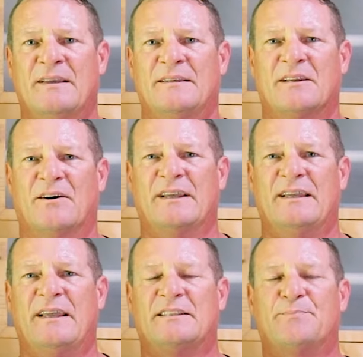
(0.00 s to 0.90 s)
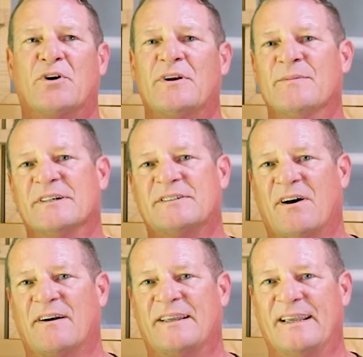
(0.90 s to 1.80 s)
so it's pretty much
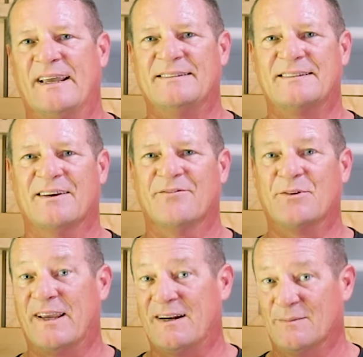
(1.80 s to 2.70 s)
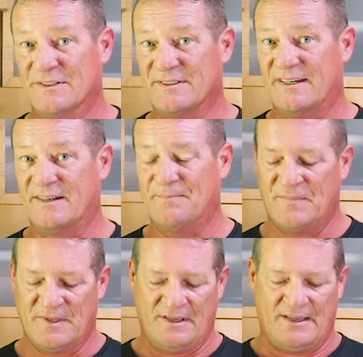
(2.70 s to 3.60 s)
talking head stuff with animals in
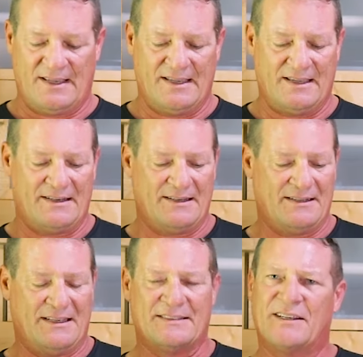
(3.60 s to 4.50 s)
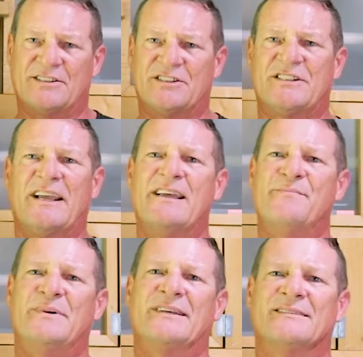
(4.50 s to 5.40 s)
it. And it's such a
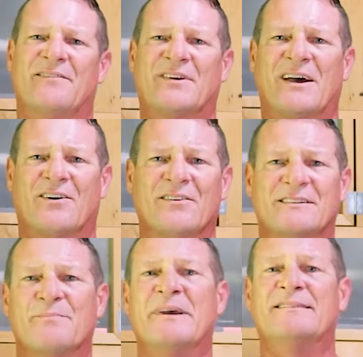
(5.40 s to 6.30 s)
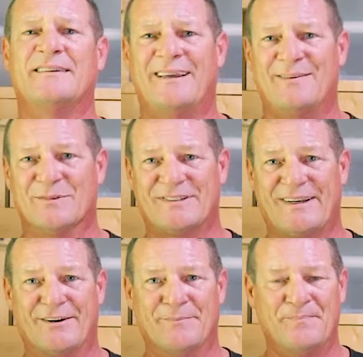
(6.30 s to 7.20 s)
shame because I've got all these amazing animals
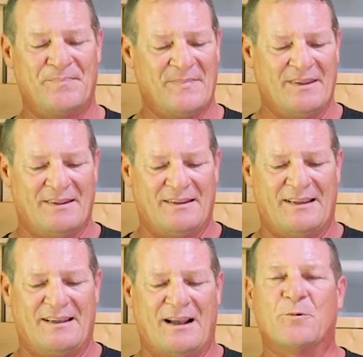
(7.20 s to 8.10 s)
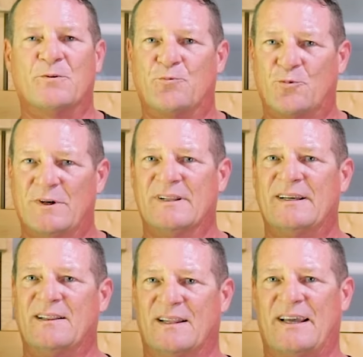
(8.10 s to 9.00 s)
here and I would
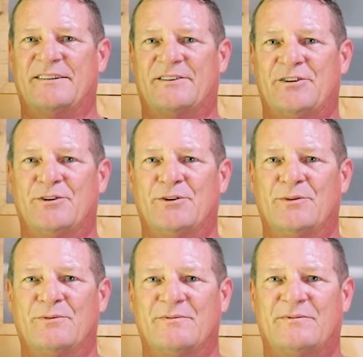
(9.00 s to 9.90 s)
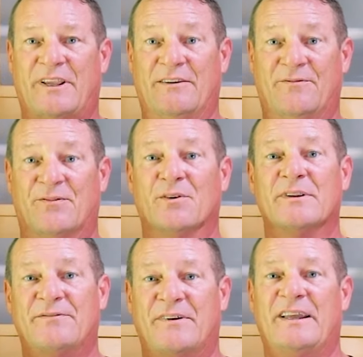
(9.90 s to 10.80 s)
really like to take
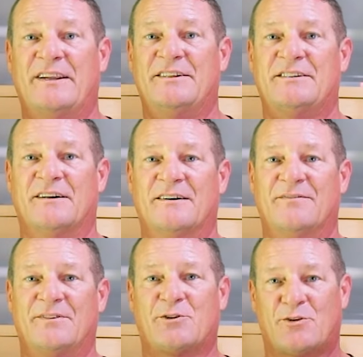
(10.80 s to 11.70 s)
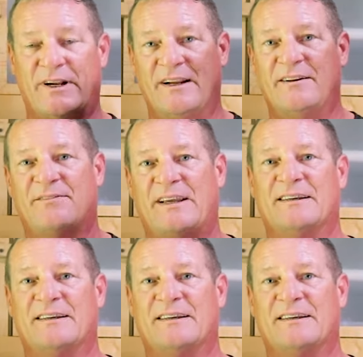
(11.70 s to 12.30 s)
full advantage of the creative